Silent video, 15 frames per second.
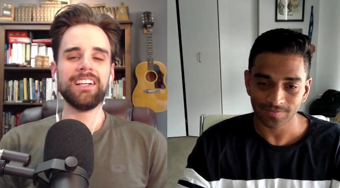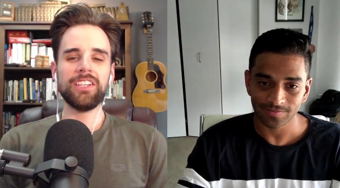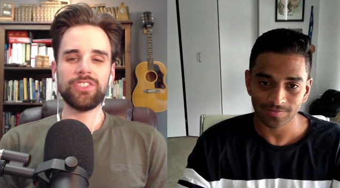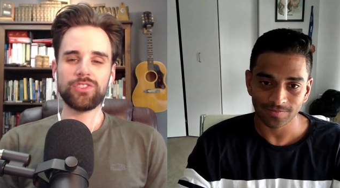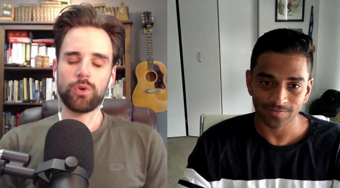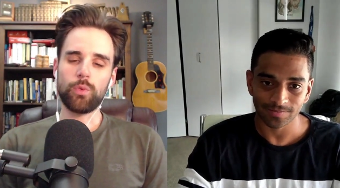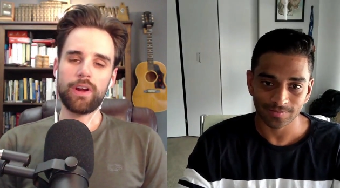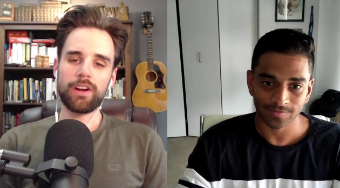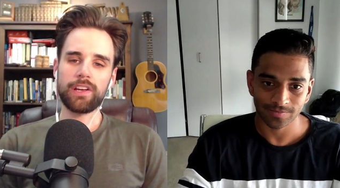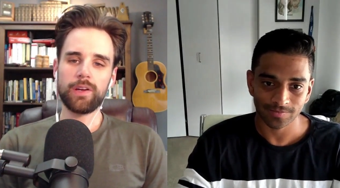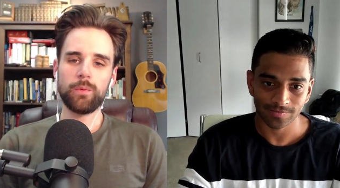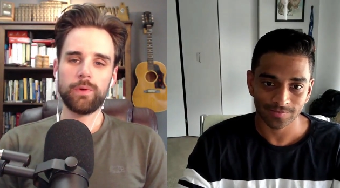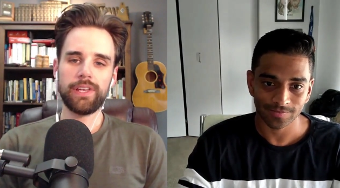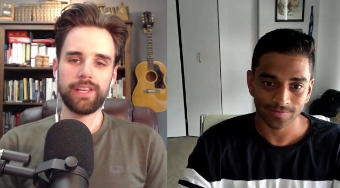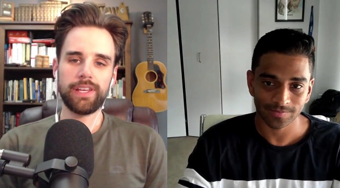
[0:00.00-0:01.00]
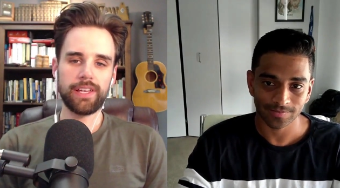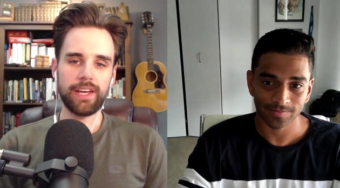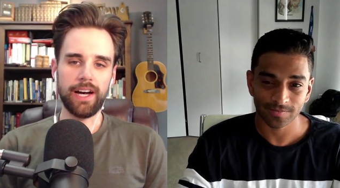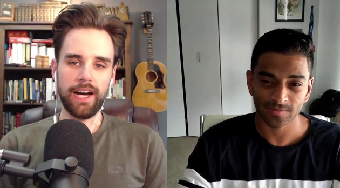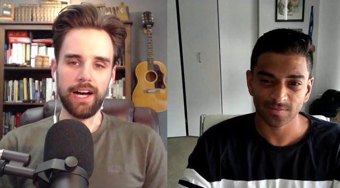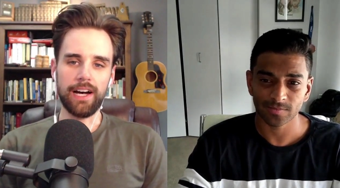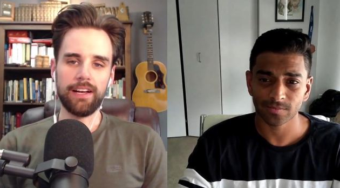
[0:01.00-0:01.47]
Speaker 1: So where can we
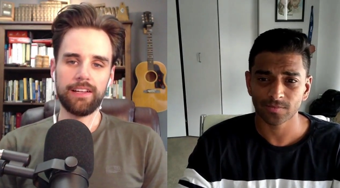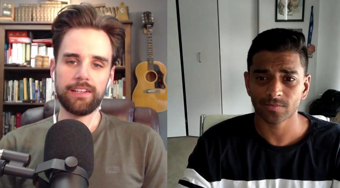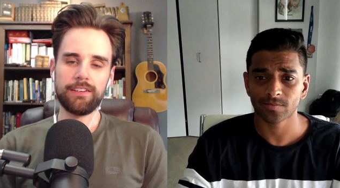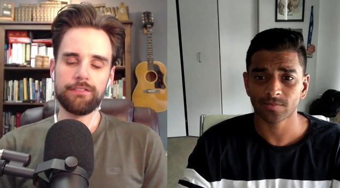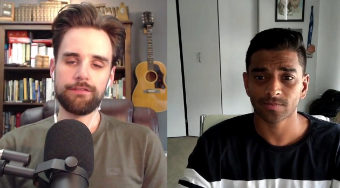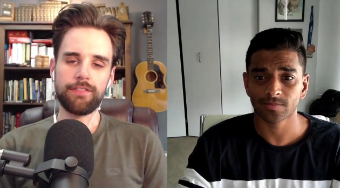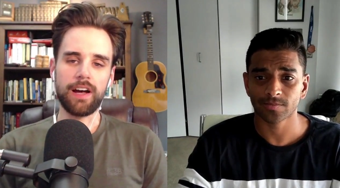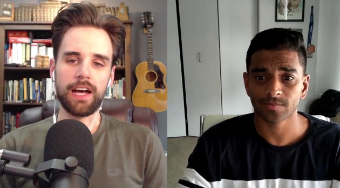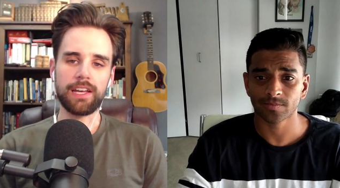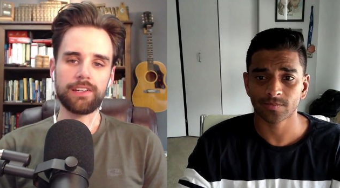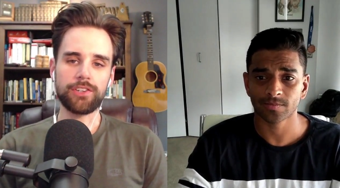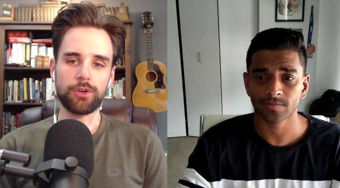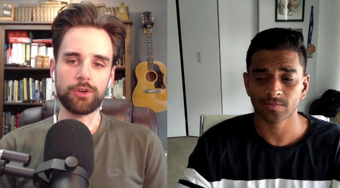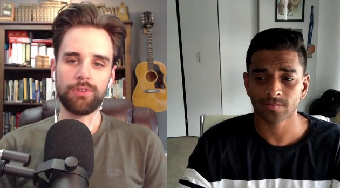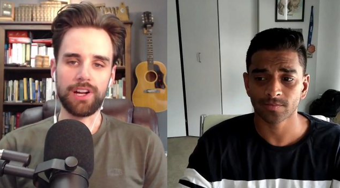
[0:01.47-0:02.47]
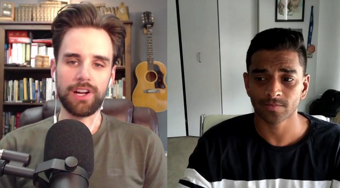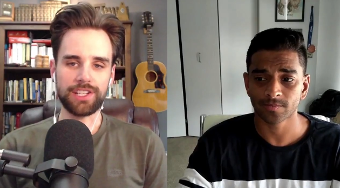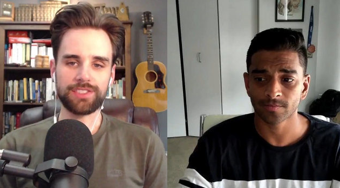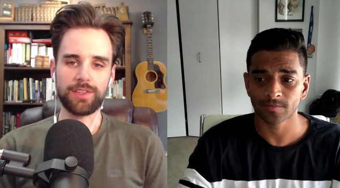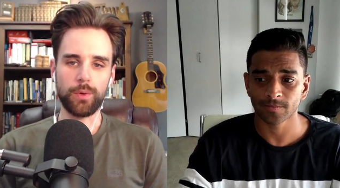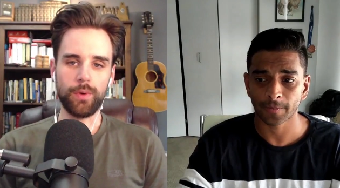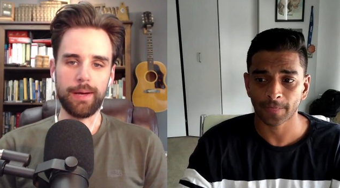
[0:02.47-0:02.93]
find your projects
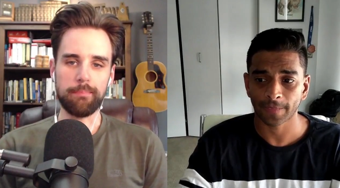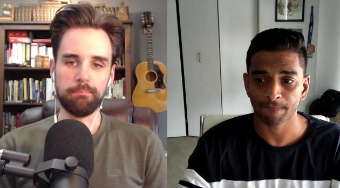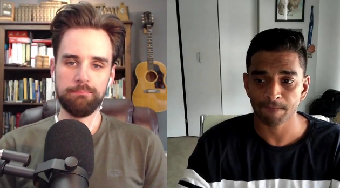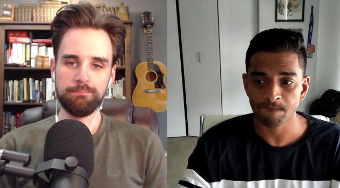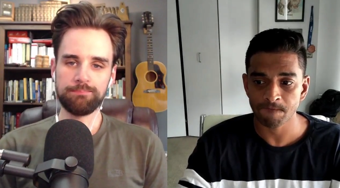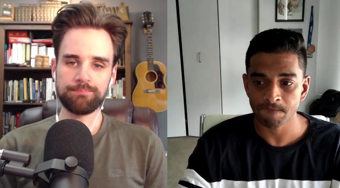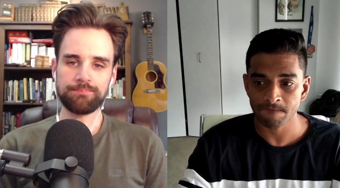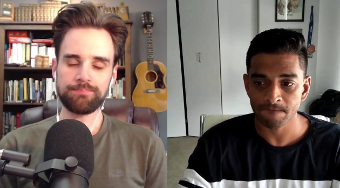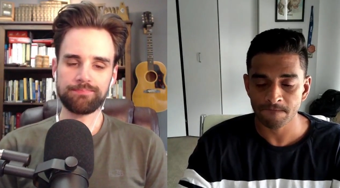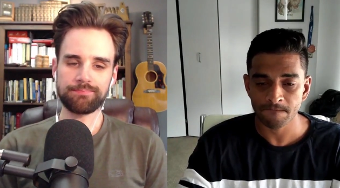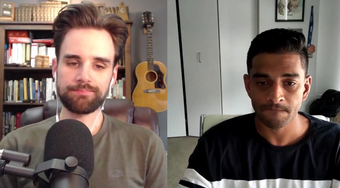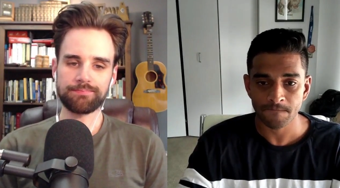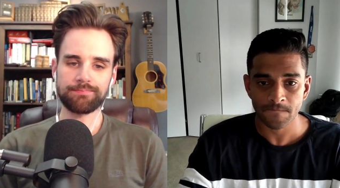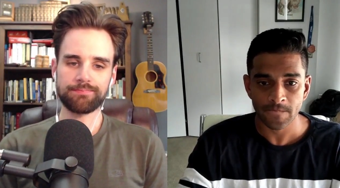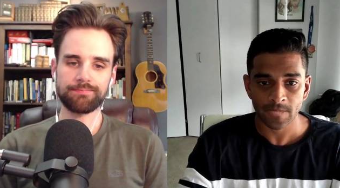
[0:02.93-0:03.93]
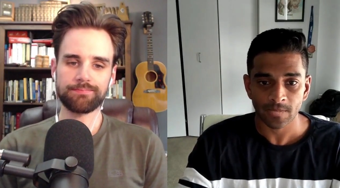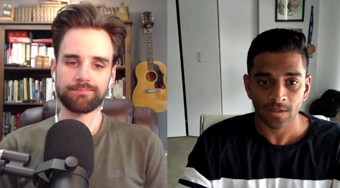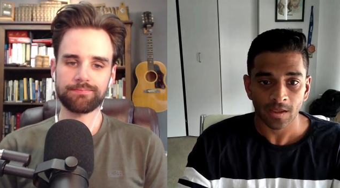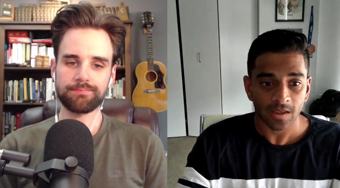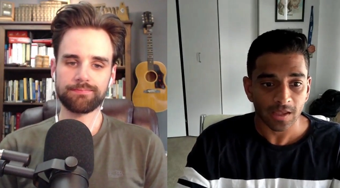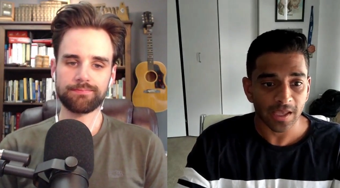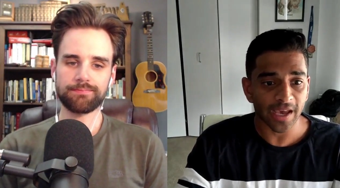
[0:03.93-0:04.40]
on the web?
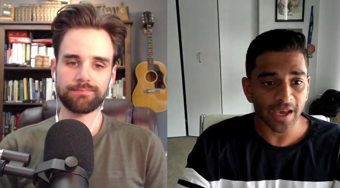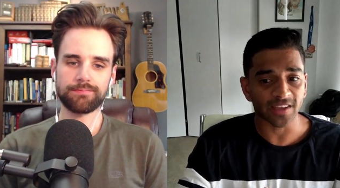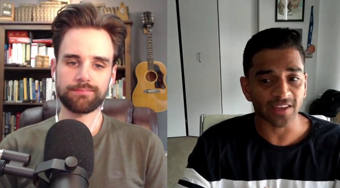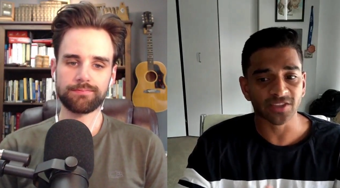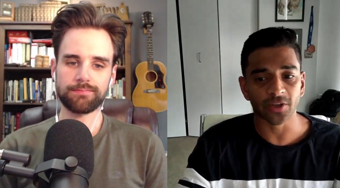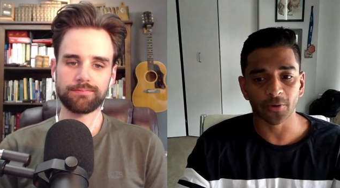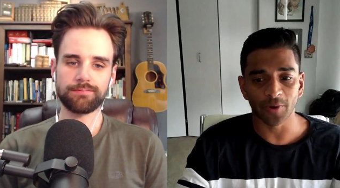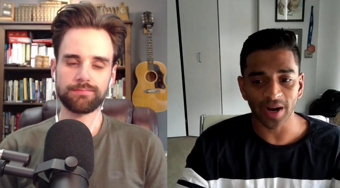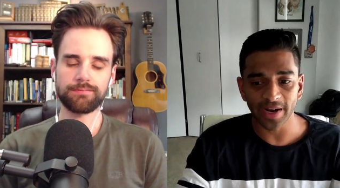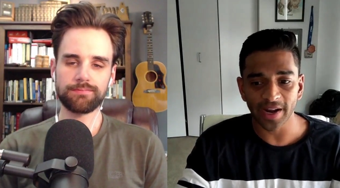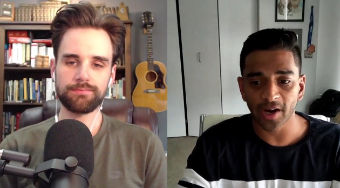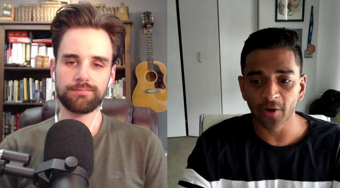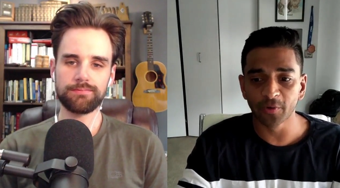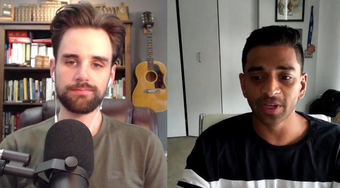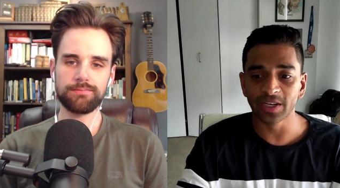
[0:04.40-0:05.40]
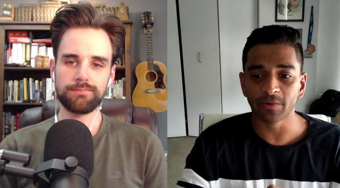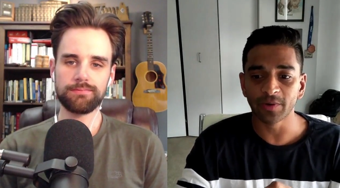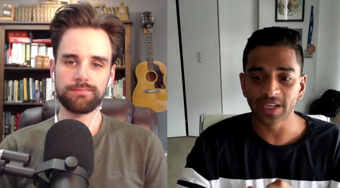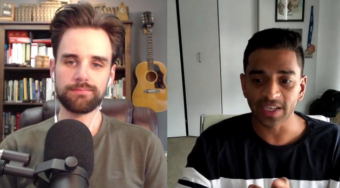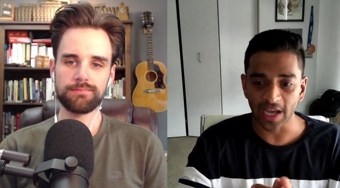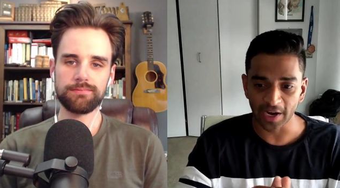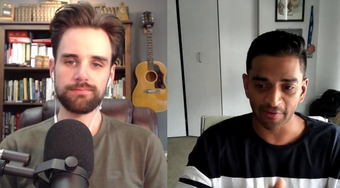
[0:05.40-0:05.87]
Speaker 2: Yeah, so right now
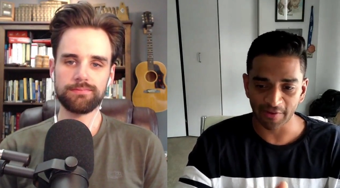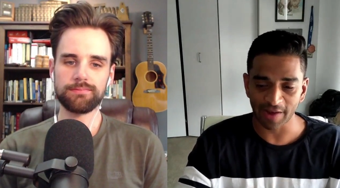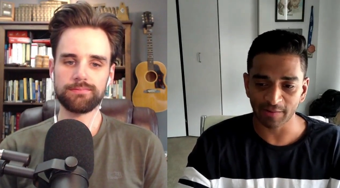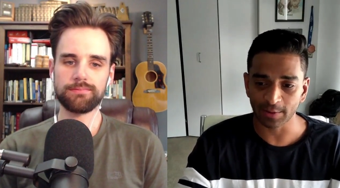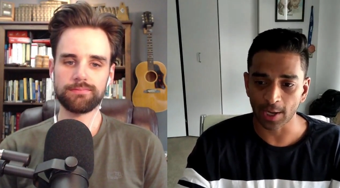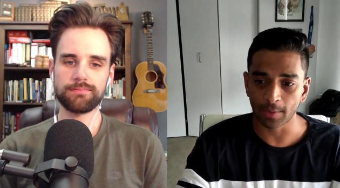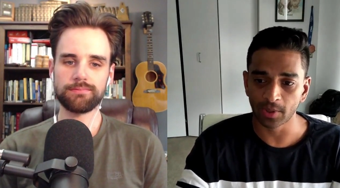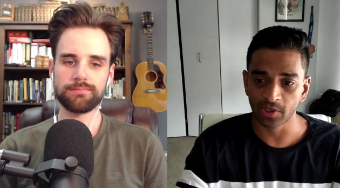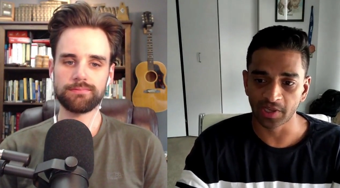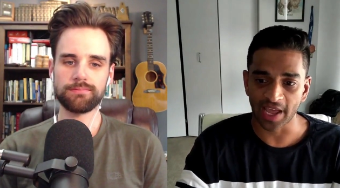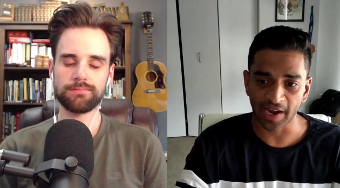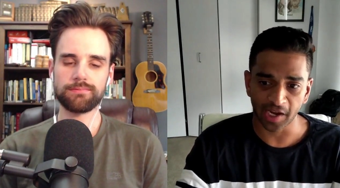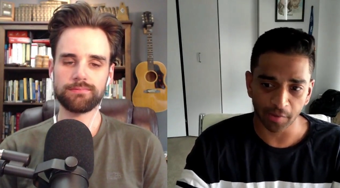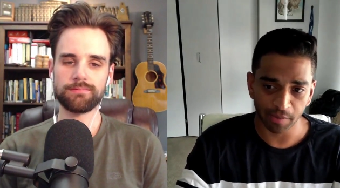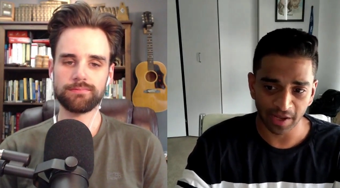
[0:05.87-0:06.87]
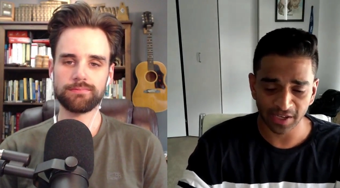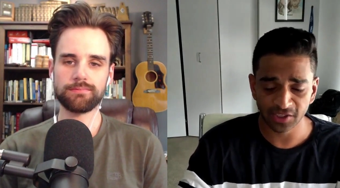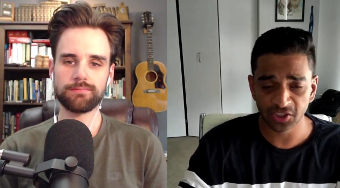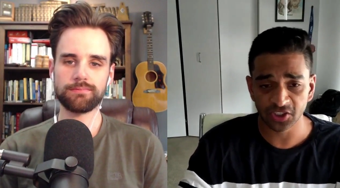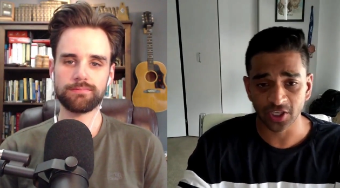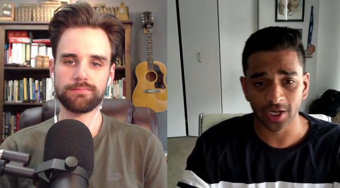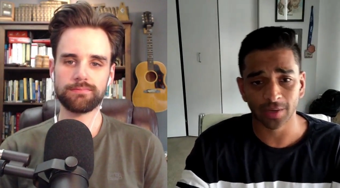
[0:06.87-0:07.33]
we kind of have a couple landing pages